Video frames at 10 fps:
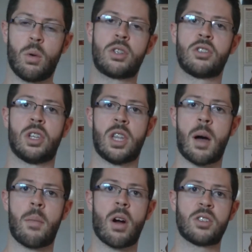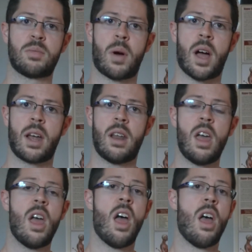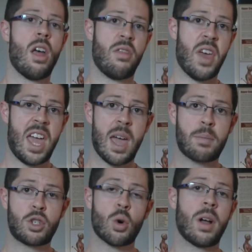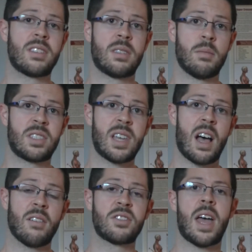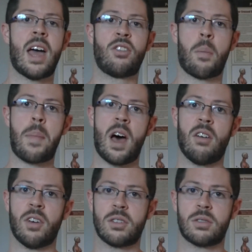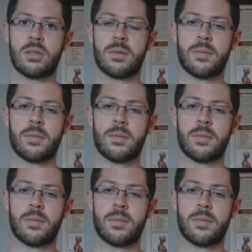which is the lumbar spine, the hip joints themselves, and the pelvis.